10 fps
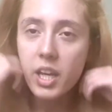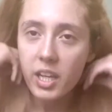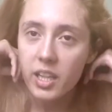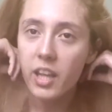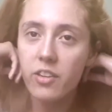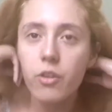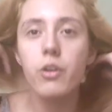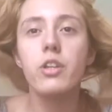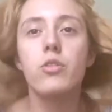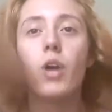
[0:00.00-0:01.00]
that is
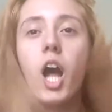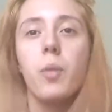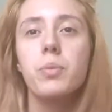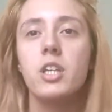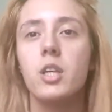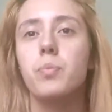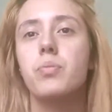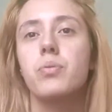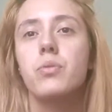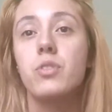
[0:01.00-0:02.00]
going to help keep
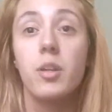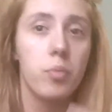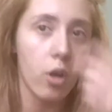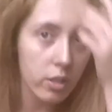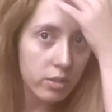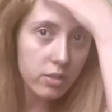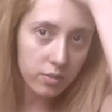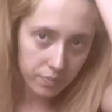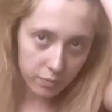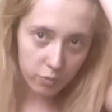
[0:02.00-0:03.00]
the blondes